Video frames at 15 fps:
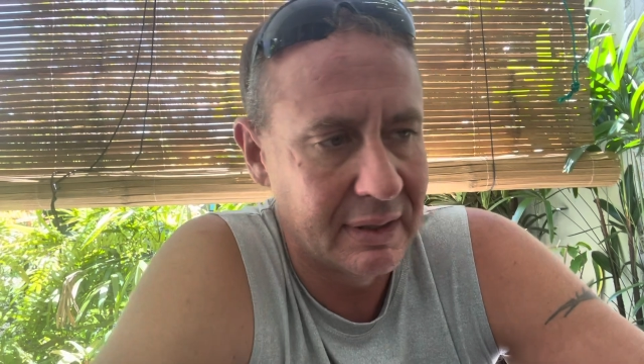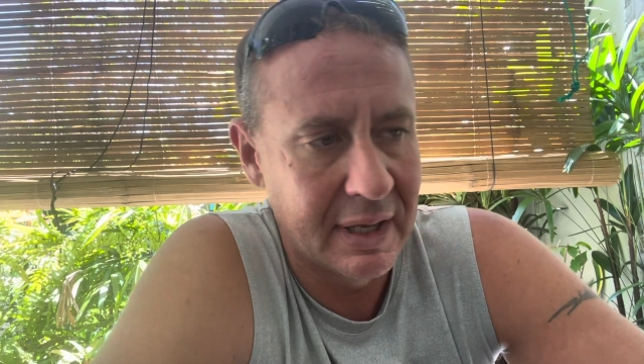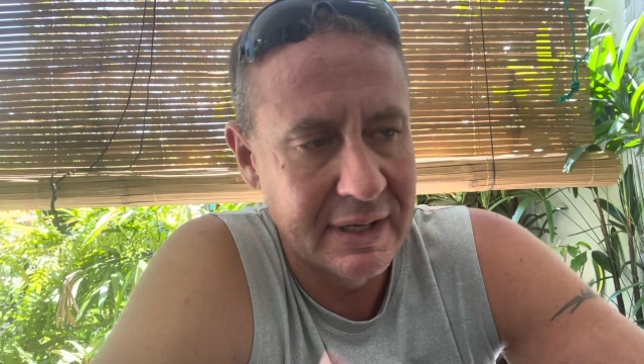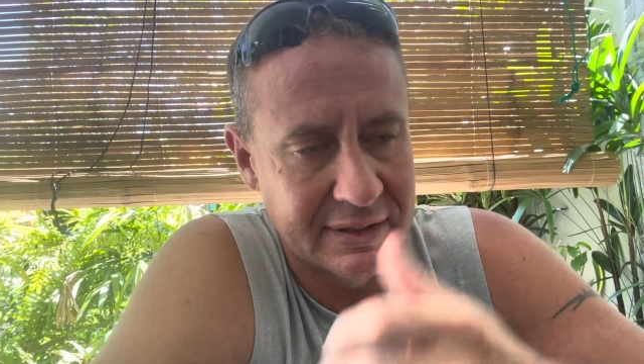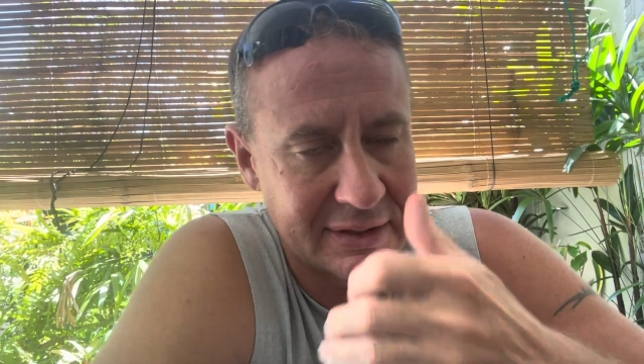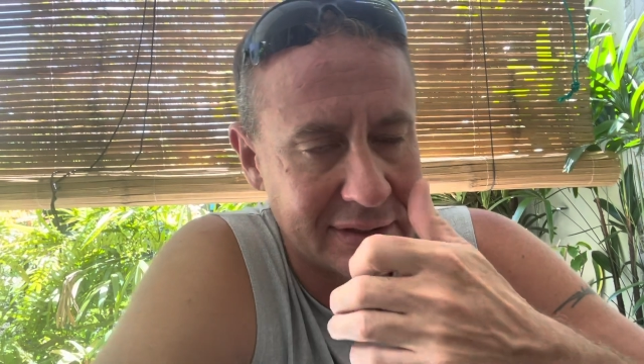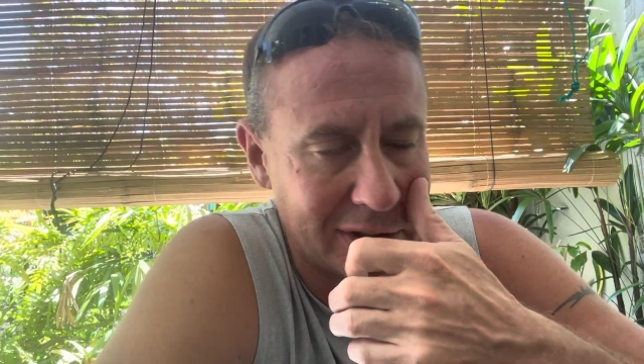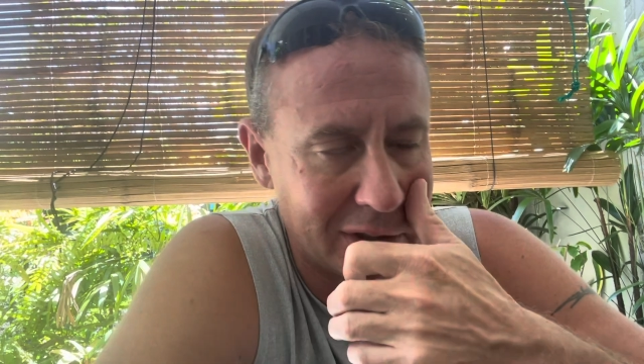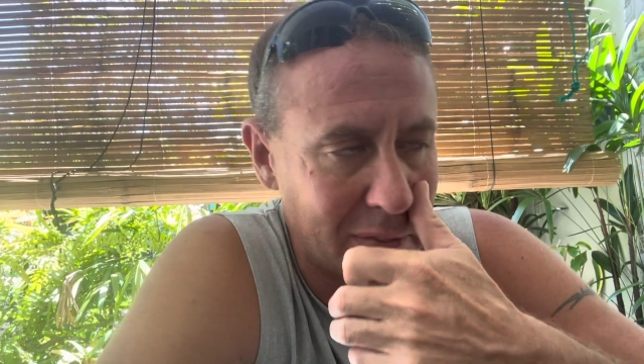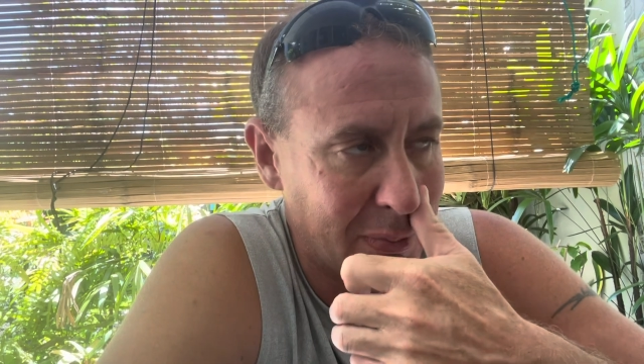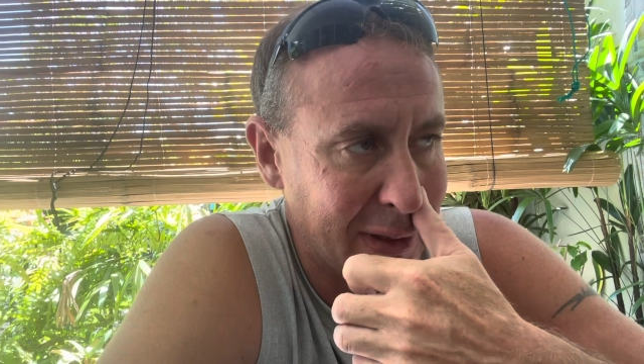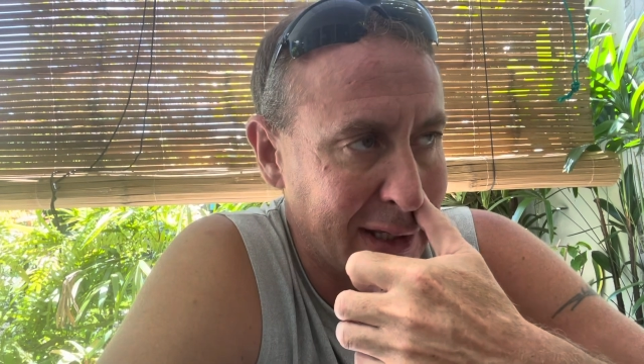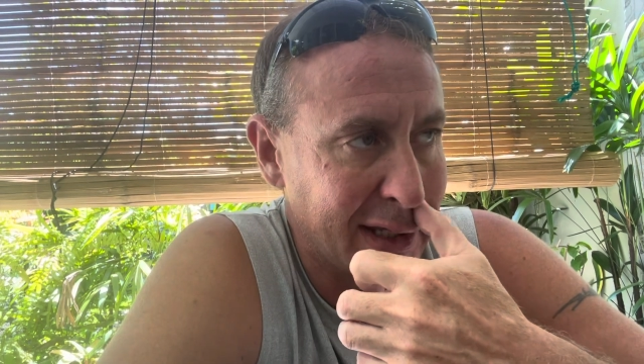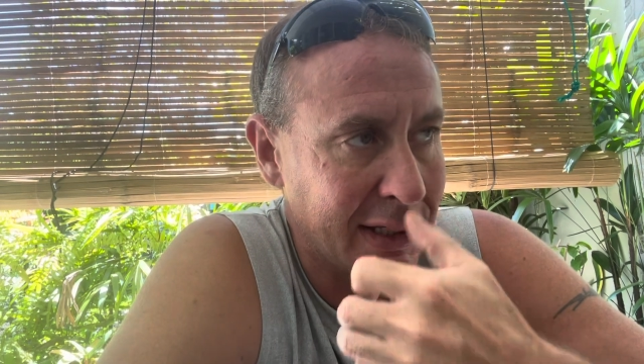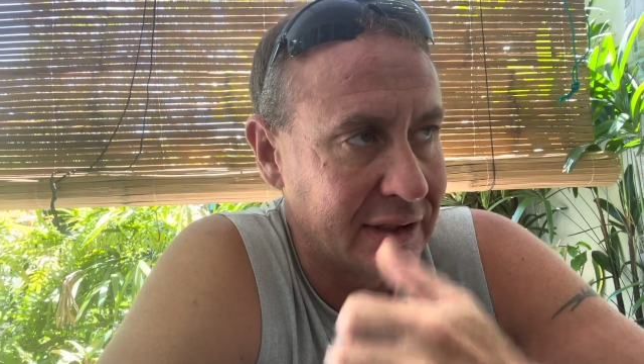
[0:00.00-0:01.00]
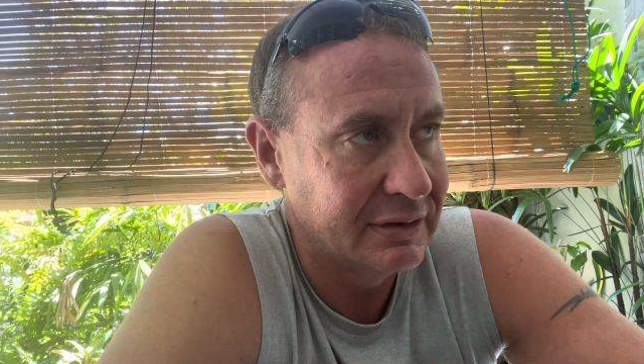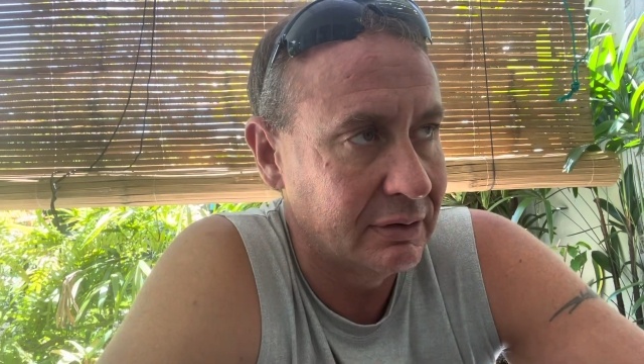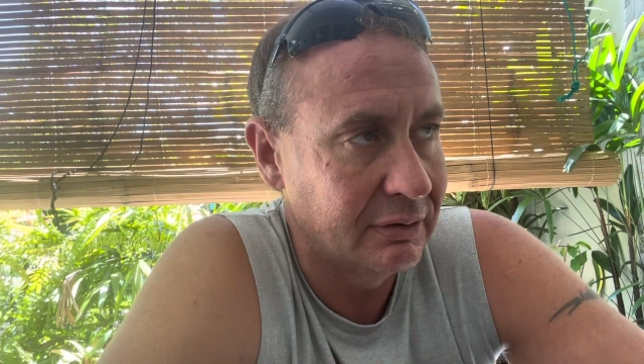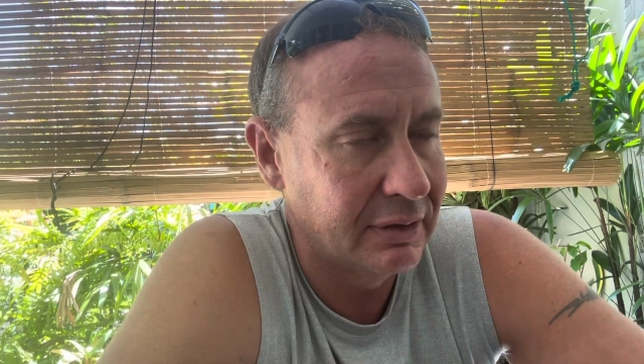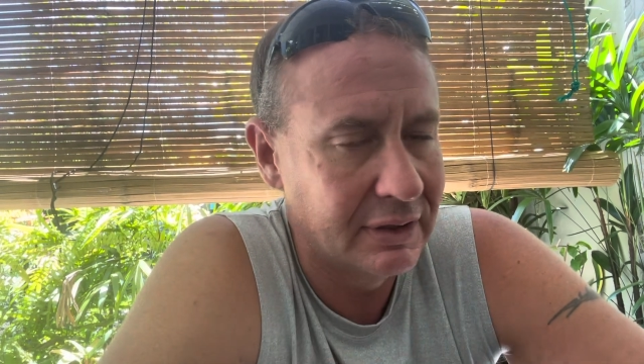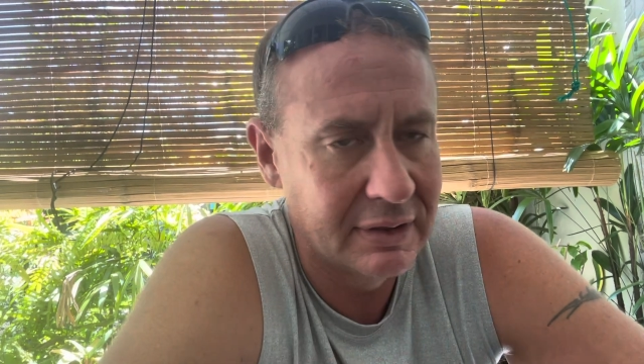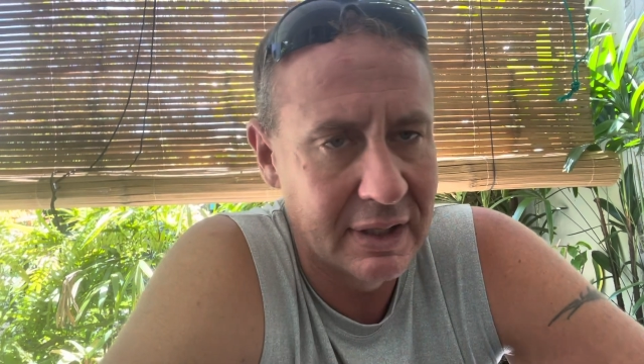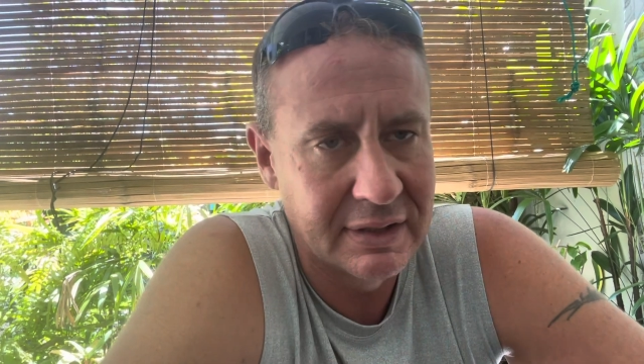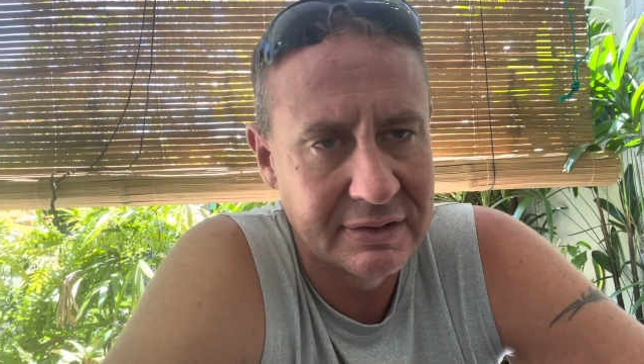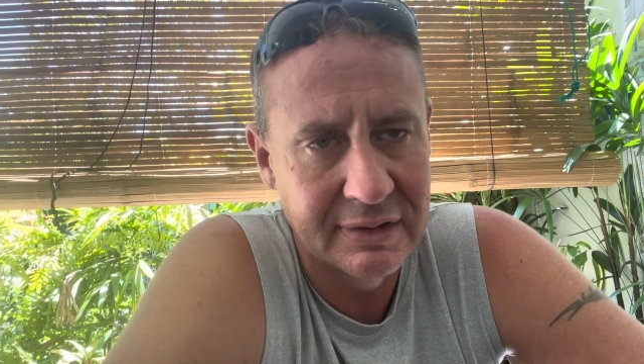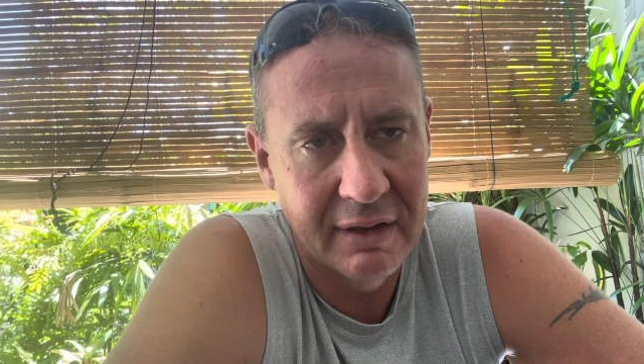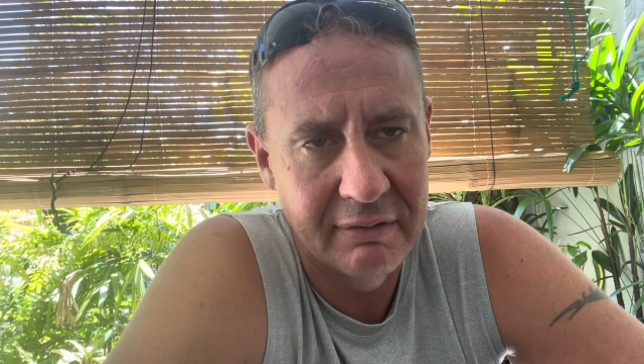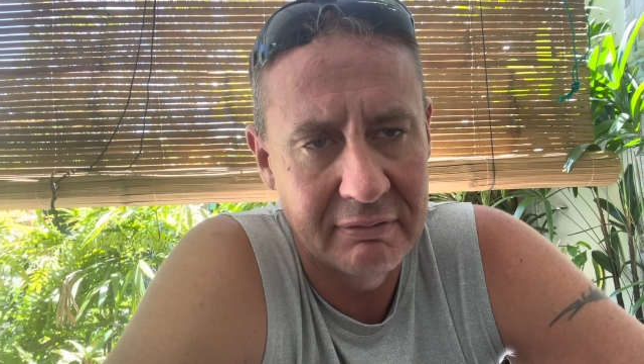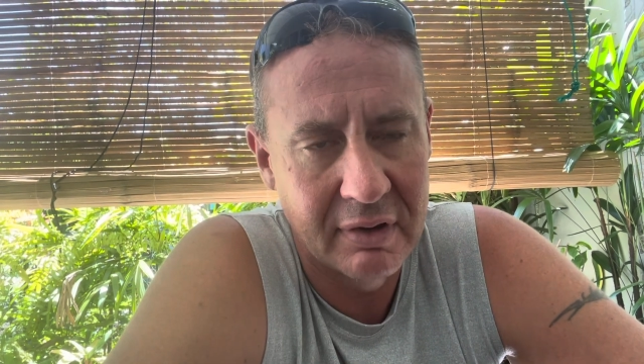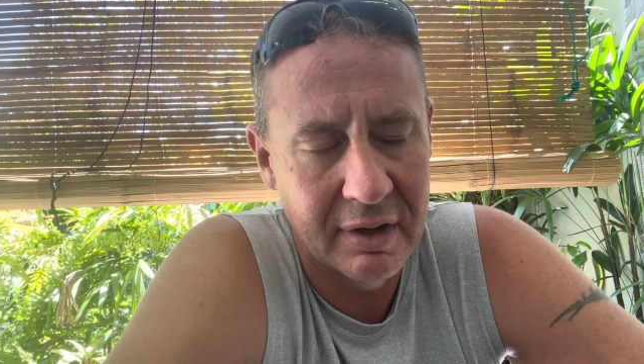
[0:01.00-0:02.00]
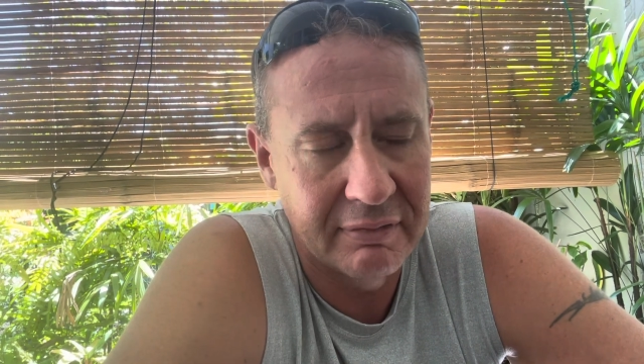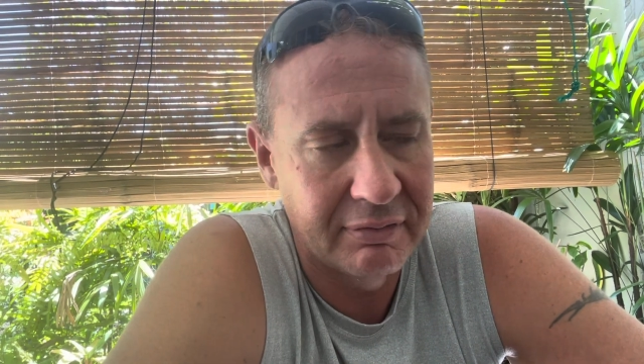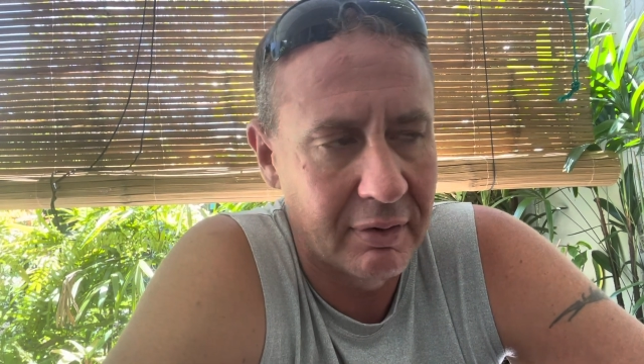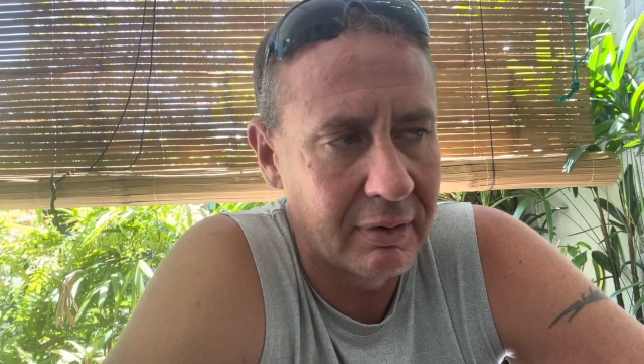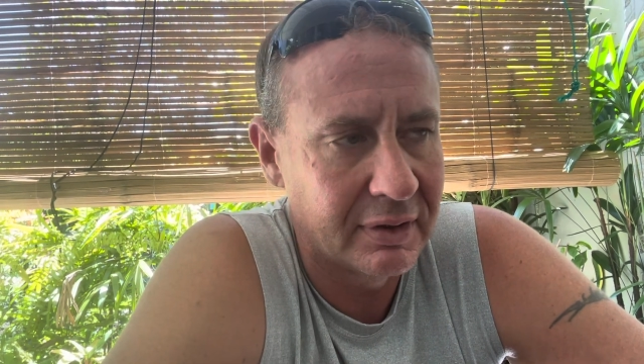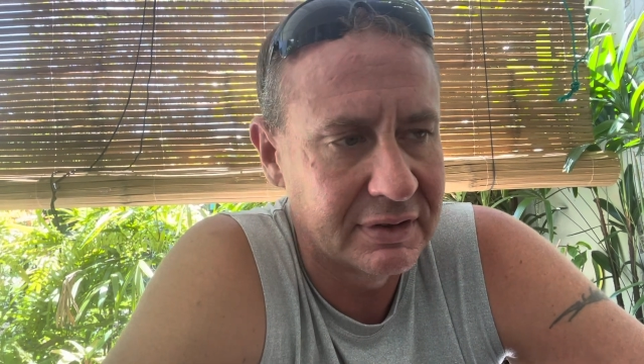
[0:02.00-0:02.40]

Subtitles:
He's in Dumaguete, so it's not very far.